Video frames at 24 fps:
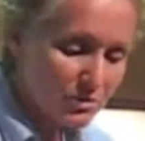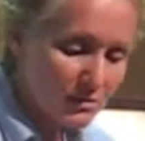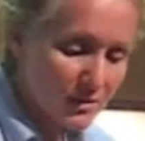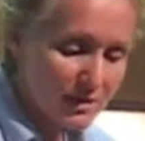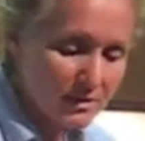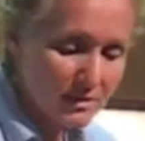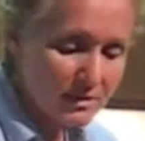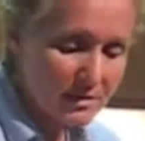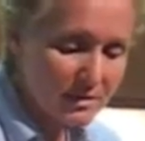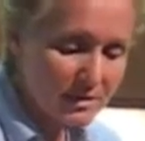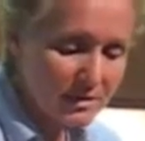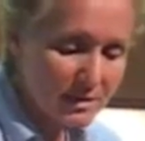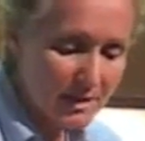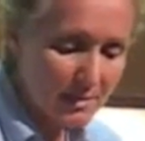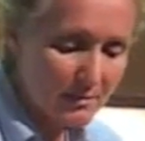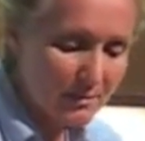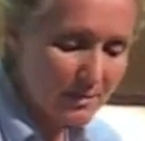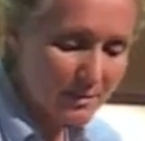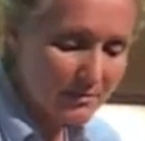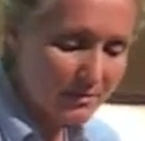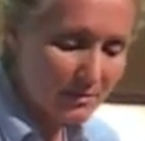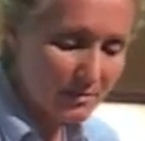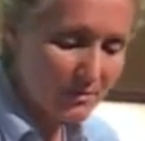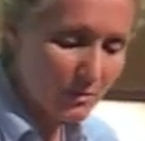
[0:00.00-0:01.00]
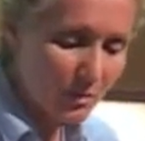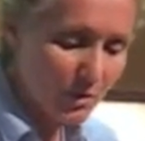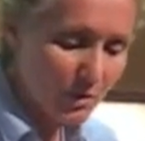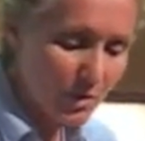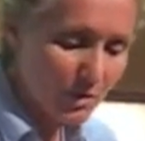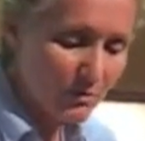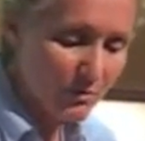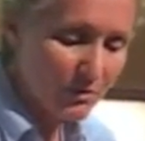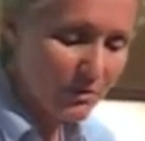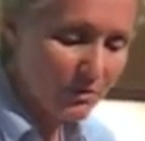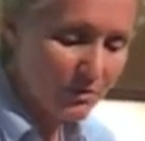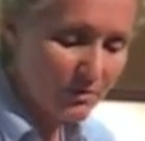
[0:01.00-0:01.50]
dress this up even
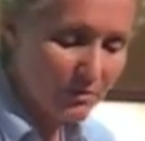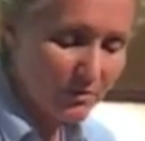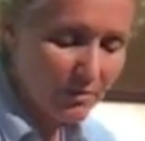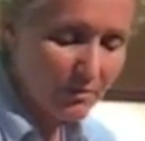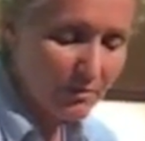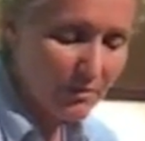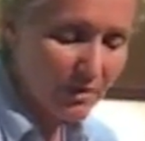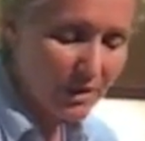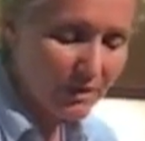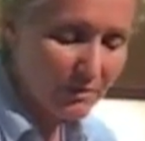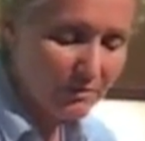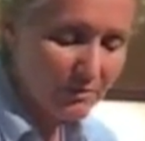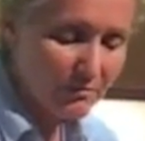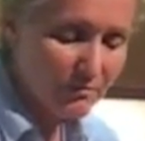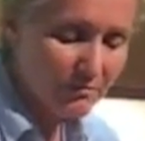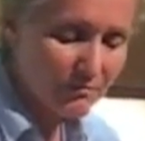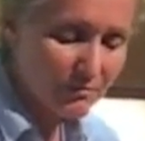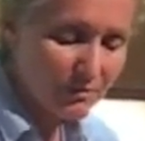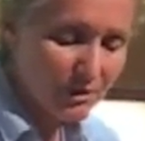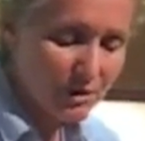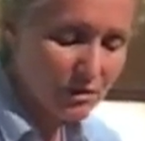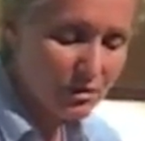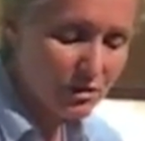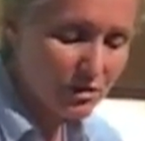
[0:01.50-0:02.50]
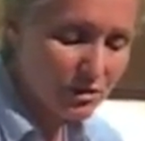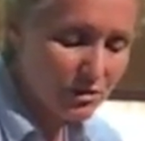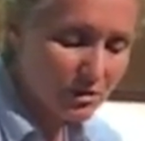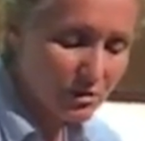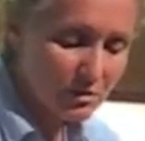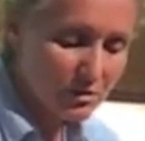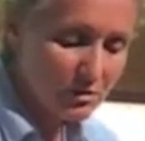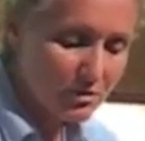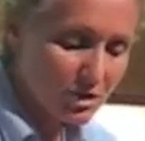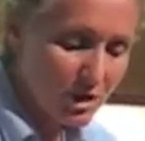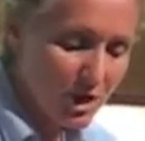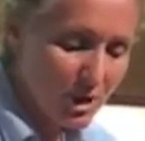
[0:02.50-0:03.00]
more with some nice fresh
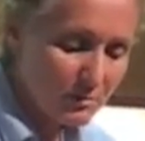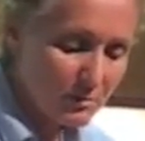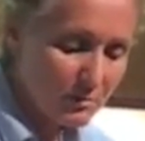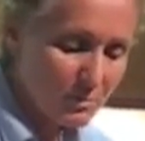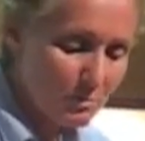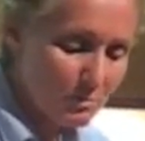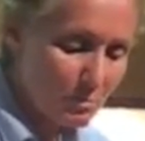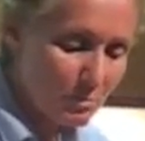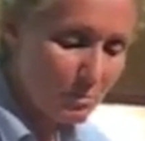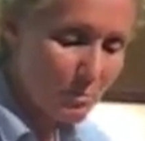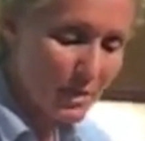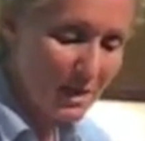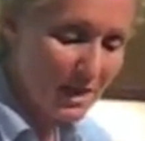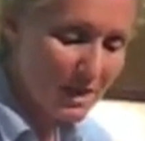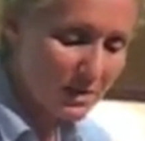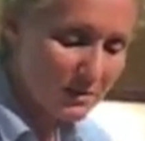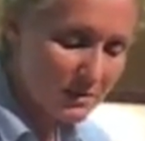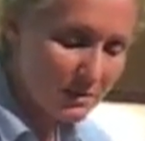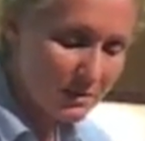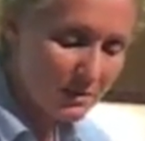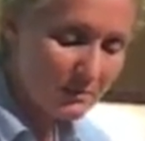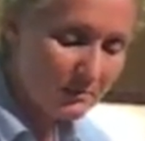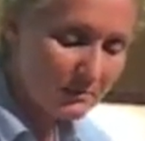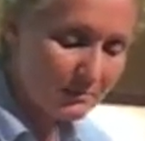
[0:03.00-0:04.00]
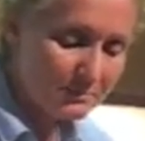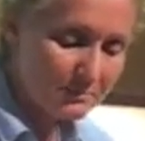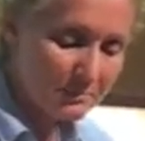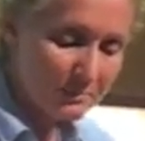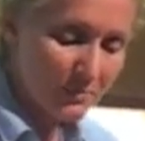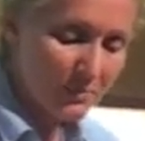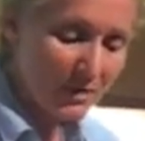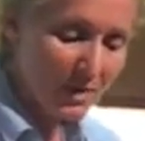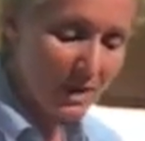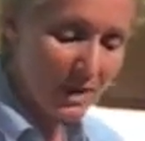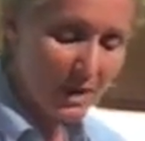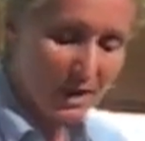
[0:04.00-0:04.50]
chopped basil
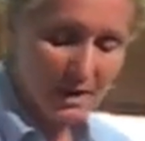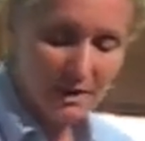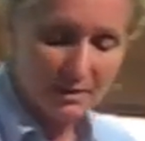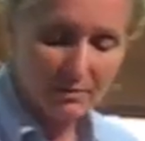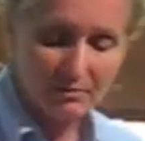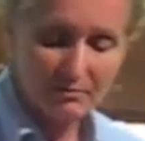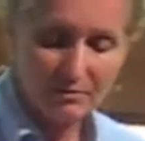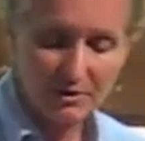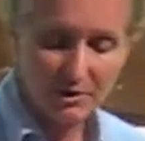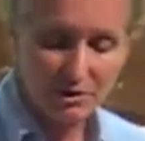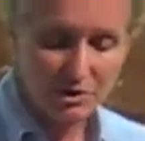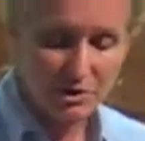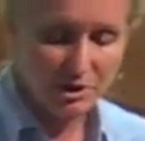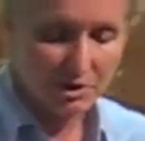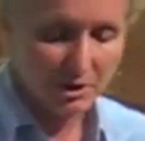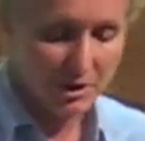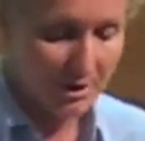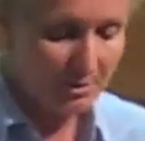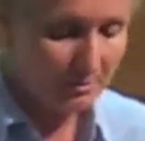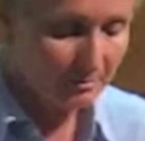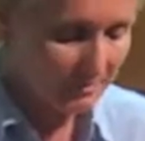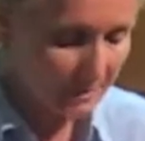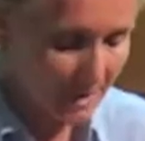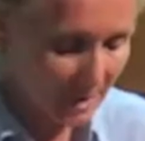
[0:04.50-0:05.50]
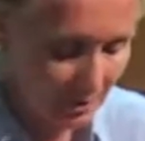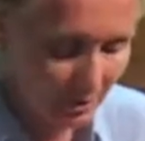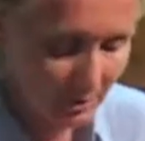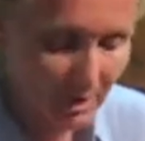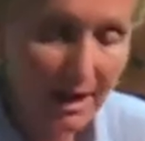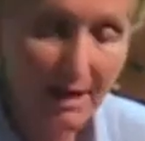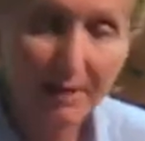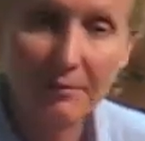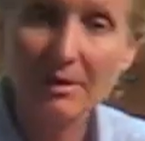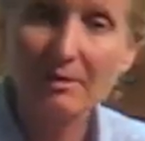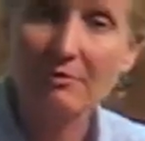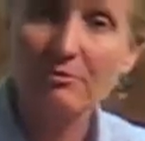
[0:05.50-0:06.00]
and finish it up. I don't
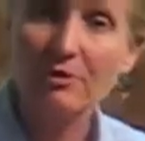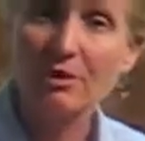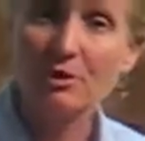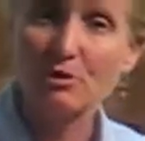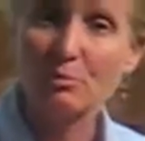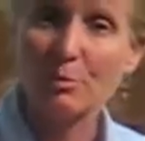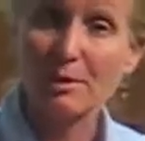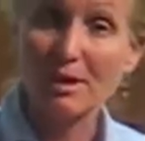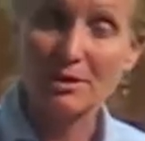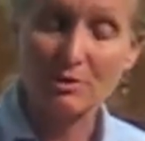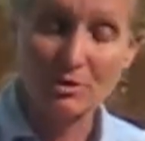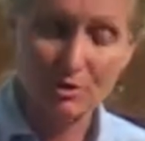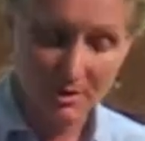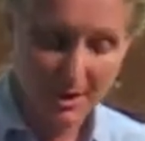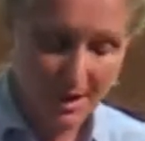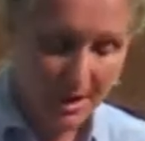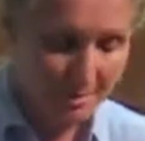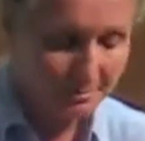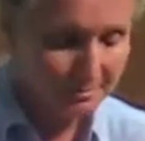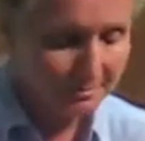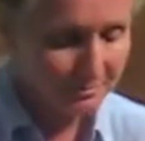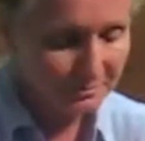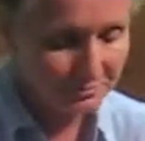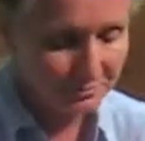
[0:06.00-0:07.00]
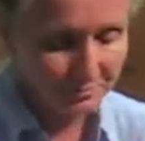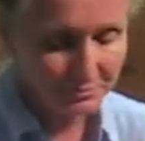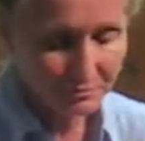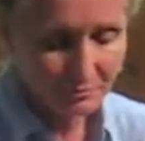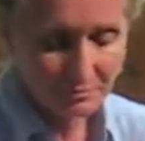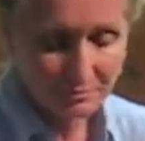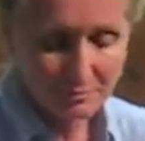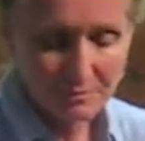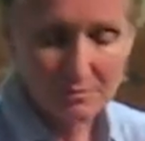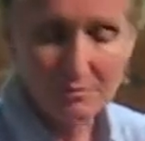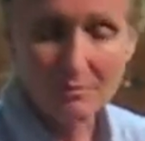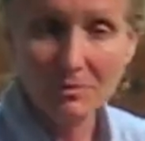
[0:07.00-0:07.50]
have any fresh basil yet
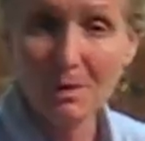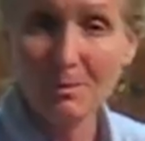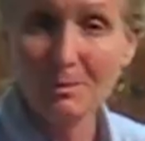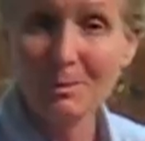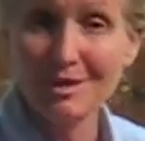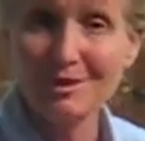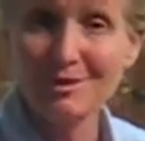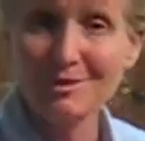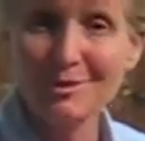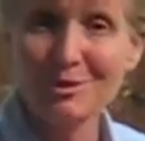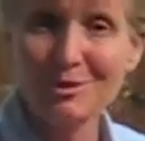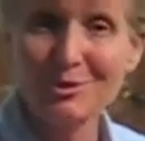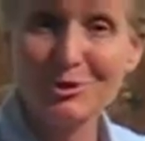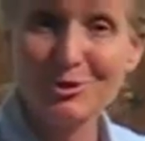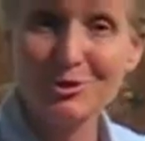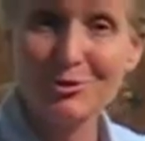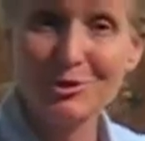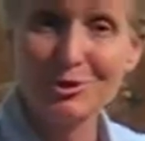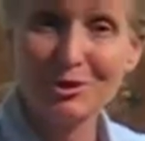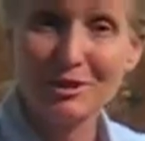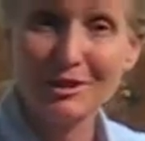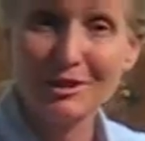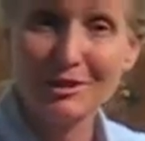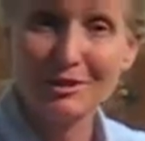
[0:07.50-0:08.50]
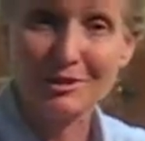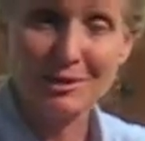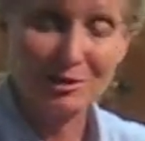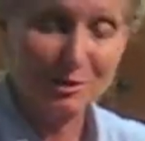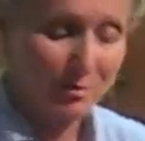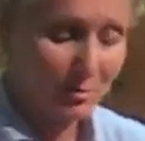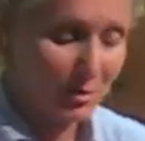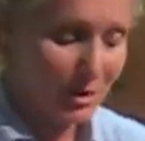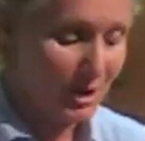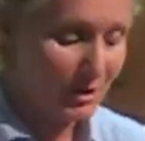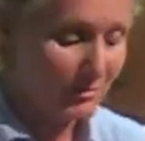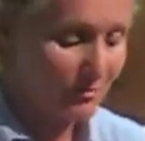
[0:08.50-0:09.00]
because it's too early in the
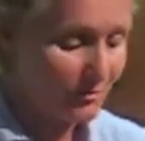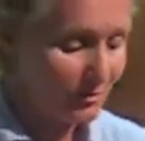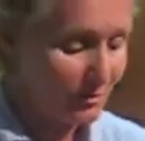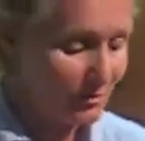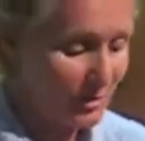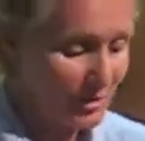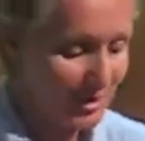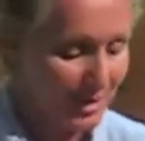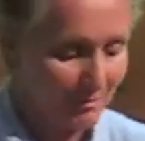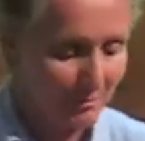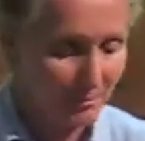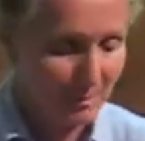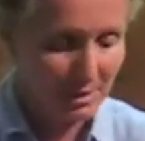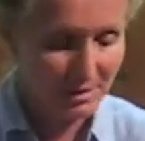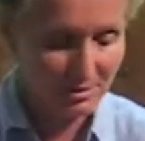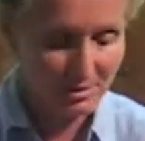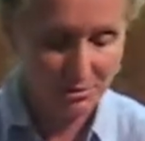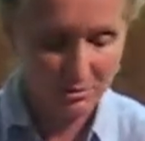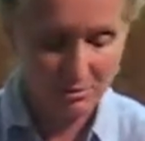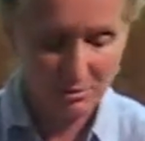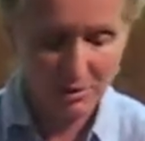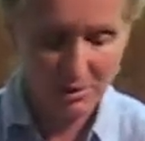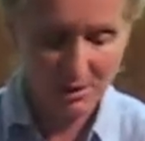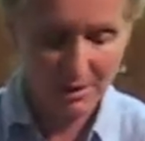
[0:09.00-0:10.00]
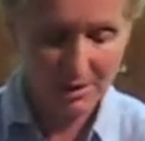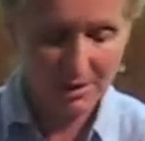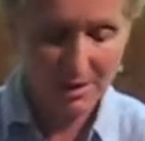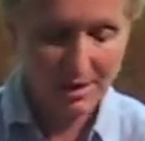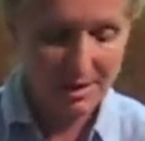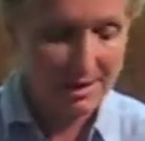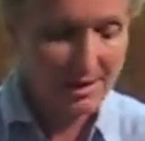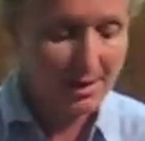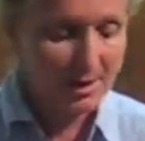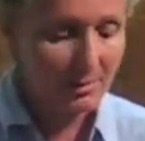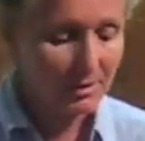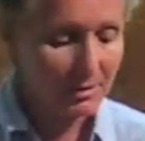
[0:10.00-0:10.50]
spring for me to have basil growing.
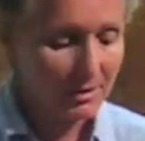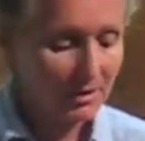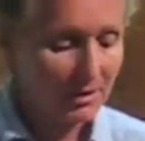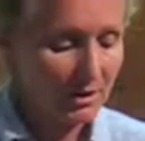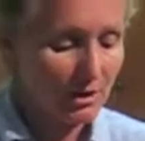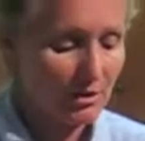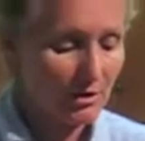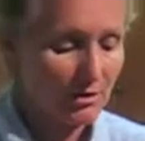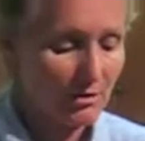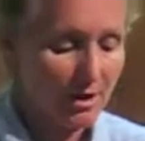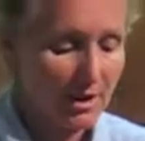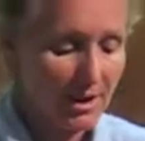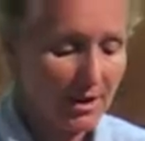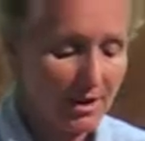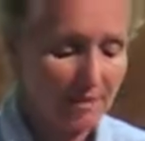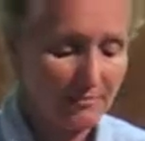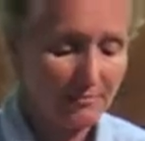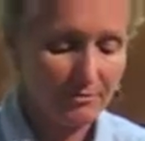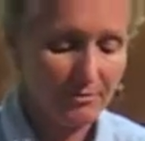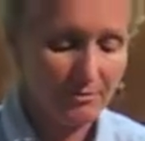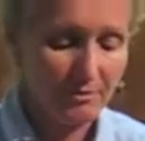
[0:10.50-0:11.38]
But there you have